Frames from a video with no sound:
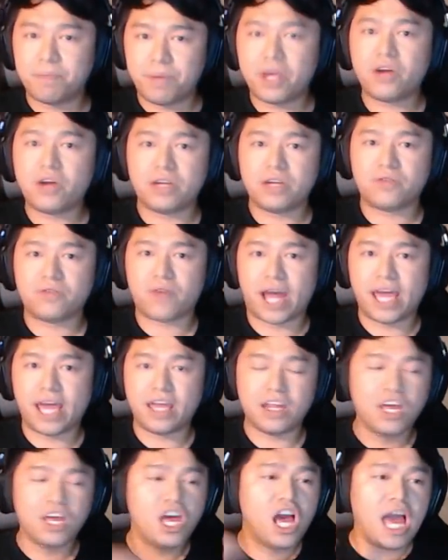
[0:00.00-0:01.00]
period,
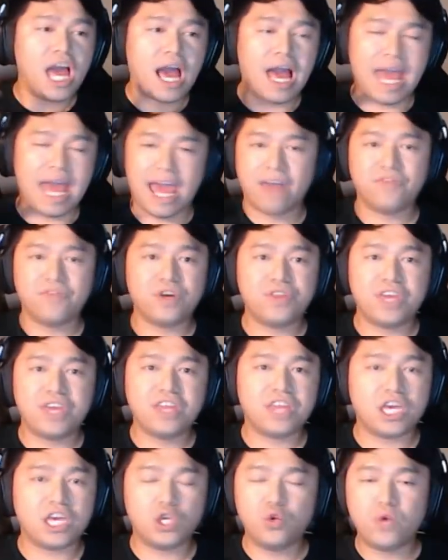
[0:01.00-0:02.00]
right,
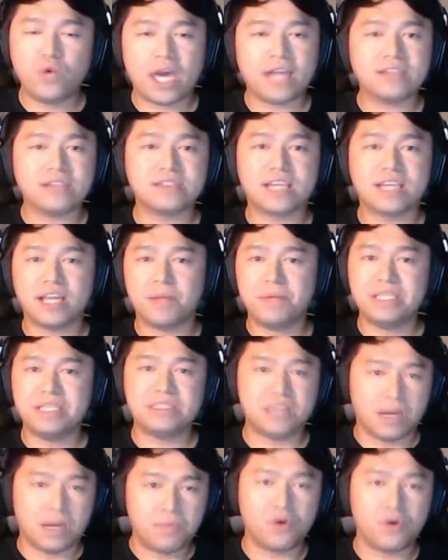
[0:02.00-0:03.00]
everything that you get is going to be
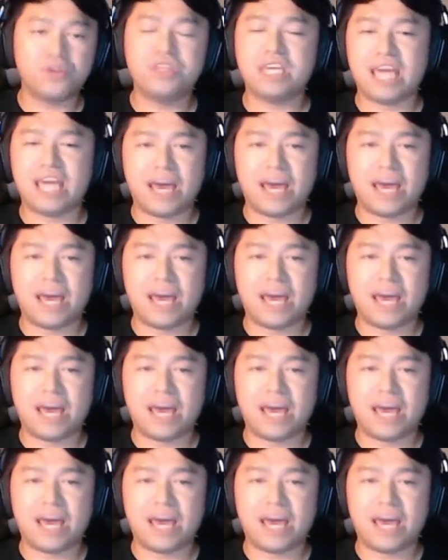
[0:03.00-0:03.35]
doubled, the